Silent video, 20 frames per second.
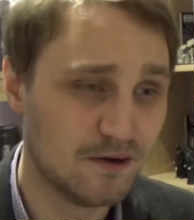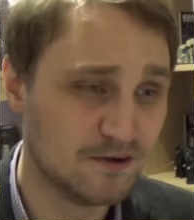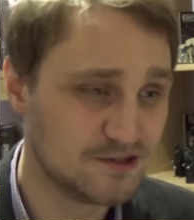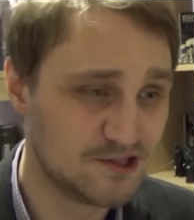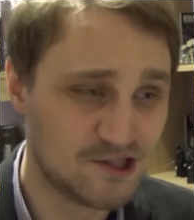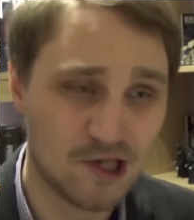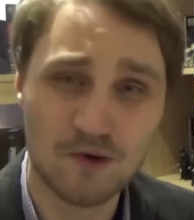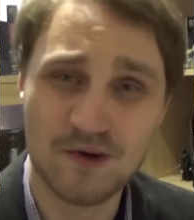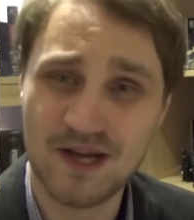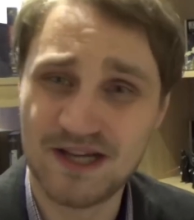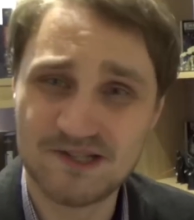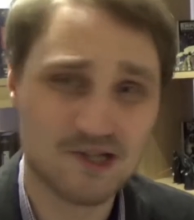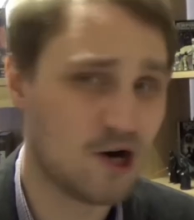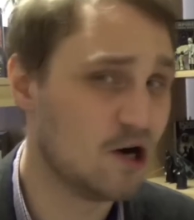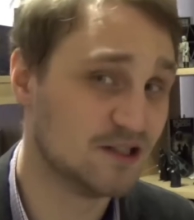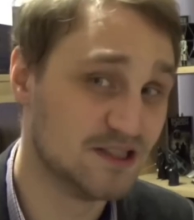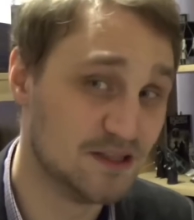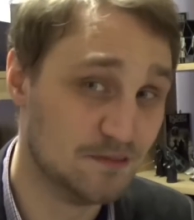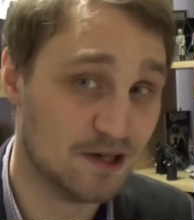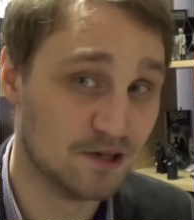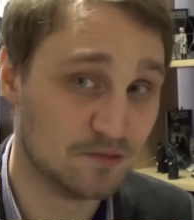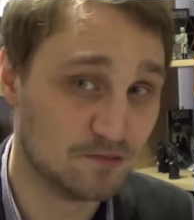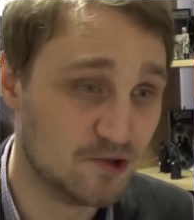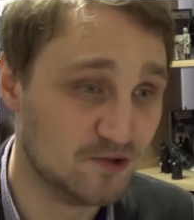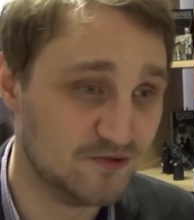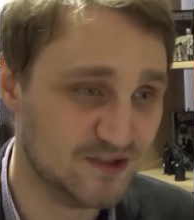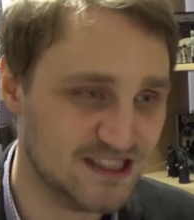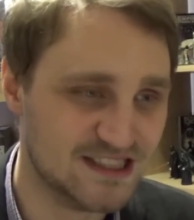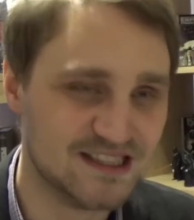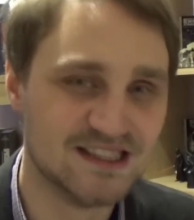show that talks about
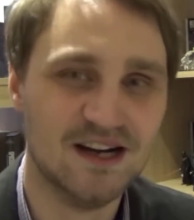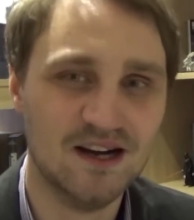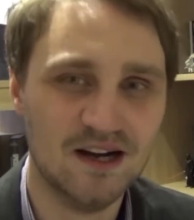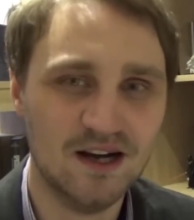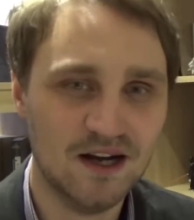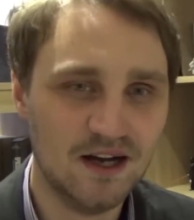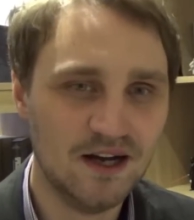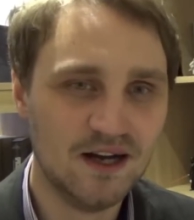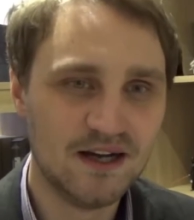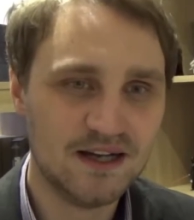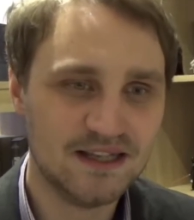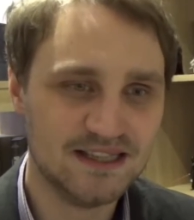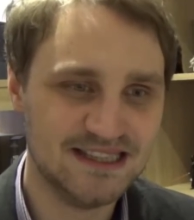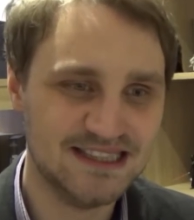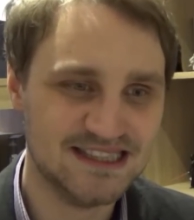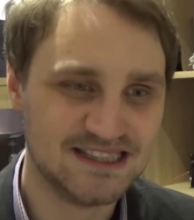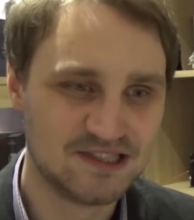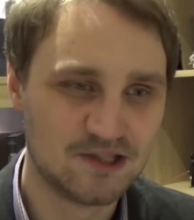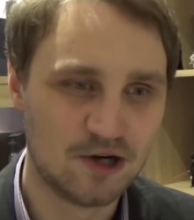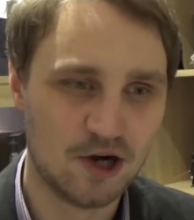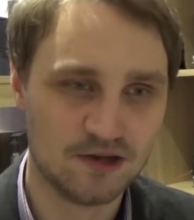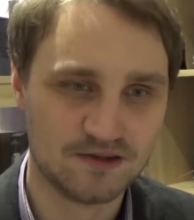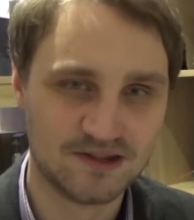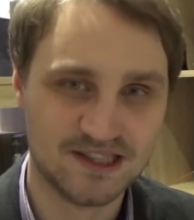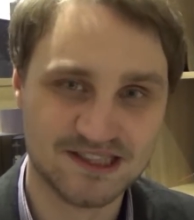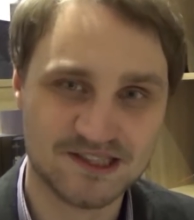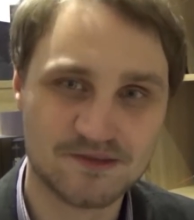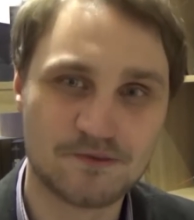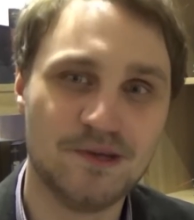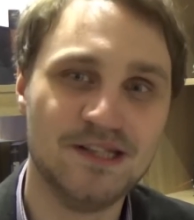movies, is called
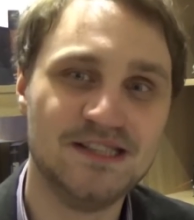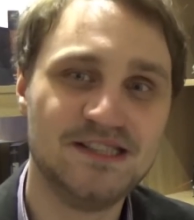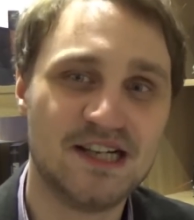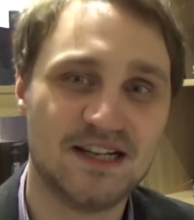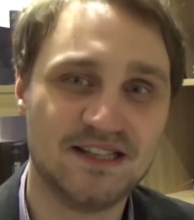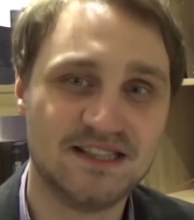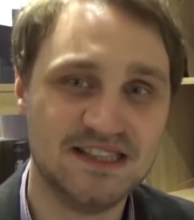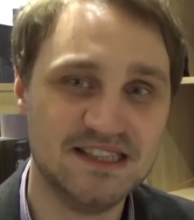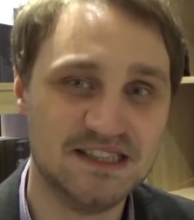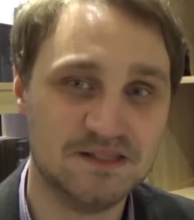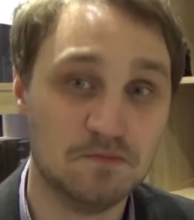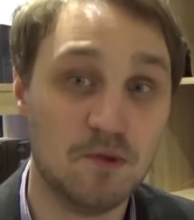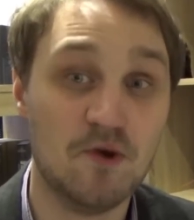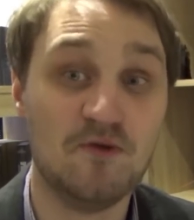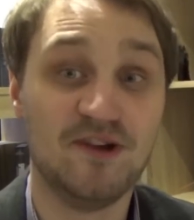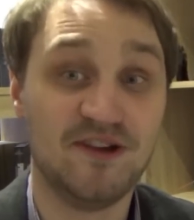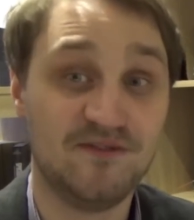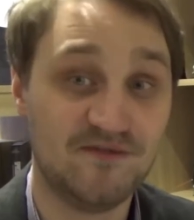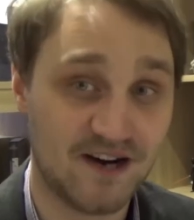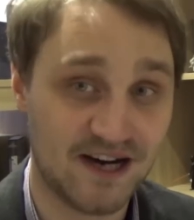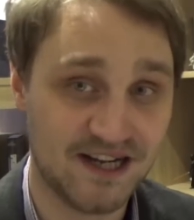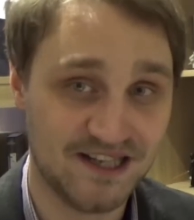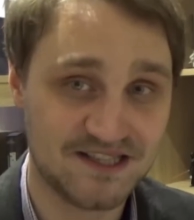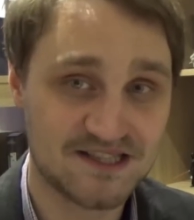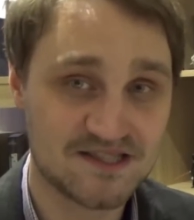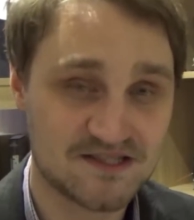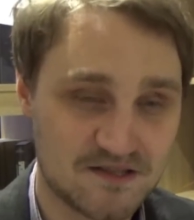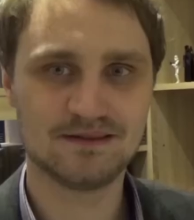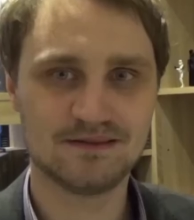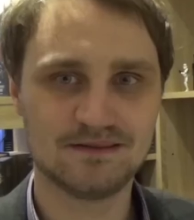the Screen Junkies Movie
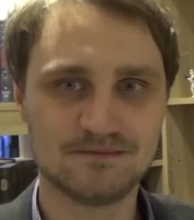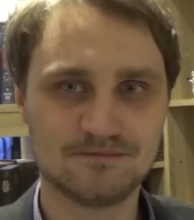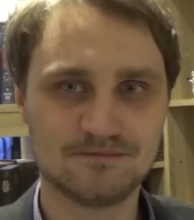Fights.